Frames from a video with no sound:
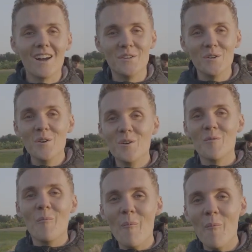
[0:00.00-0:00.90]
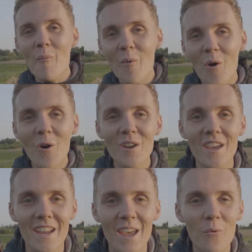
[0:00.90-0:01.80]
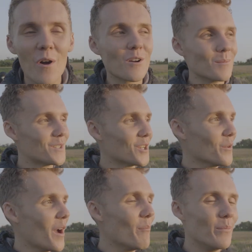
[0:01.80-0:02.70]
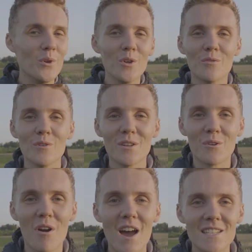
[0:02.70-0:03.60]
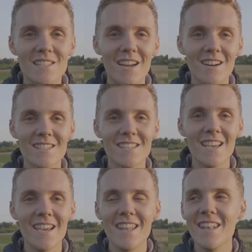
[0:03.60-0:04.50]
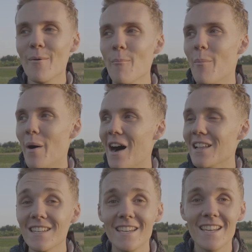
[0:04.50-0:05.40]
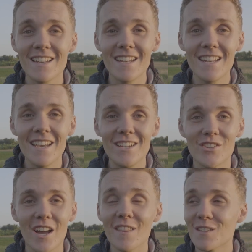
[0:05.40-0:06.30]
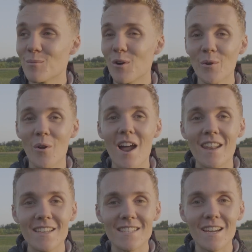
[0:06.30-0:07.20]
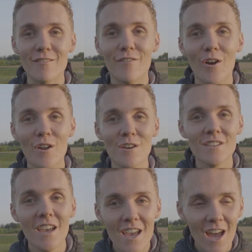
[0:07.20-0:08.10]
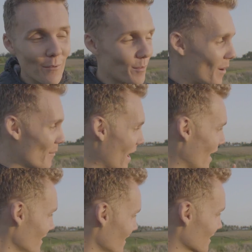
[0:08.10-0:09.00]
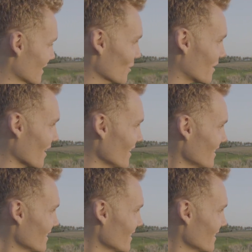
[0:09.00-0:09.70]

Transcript: Good morning and welcome to a beautiful little rice terrace in Bali, Indonesia. This morning we're out here taking photos. I'm with my man, Luca.